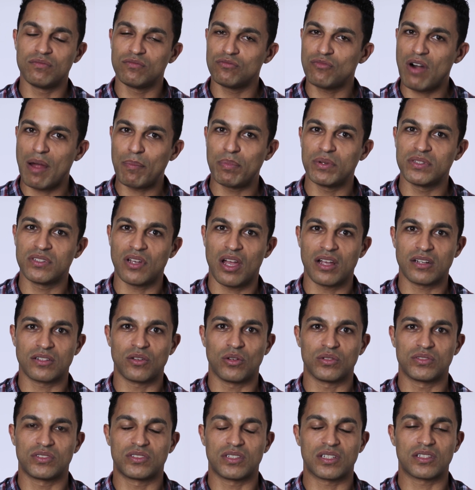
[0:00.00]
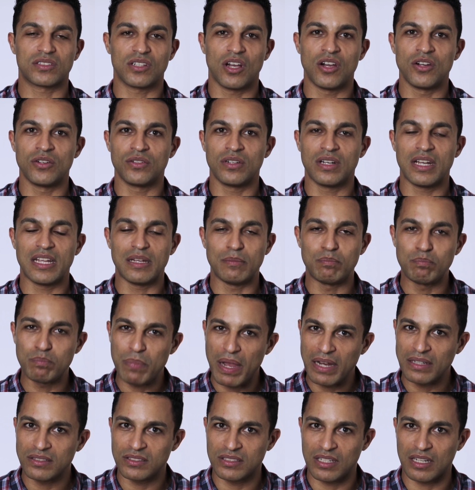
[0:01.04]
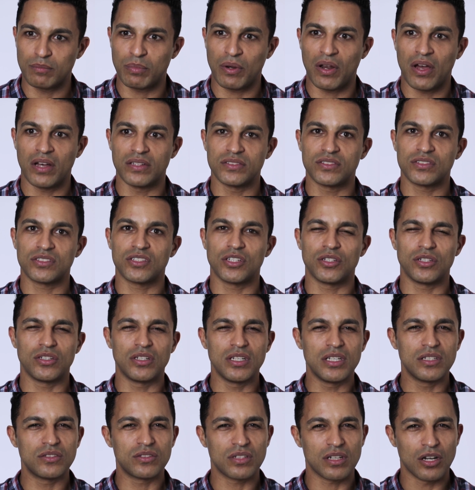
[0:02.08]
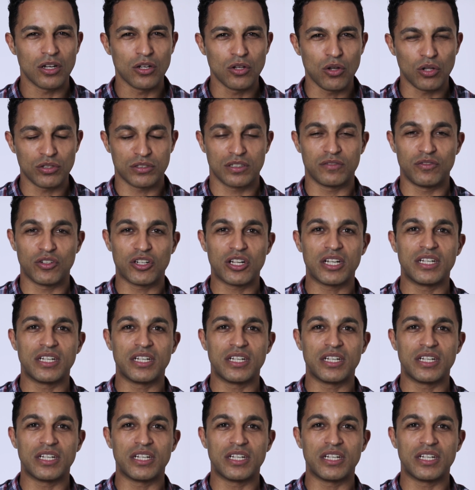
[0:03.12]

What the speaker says: rapid diagnostics only, basic blood, so you're using a lot of your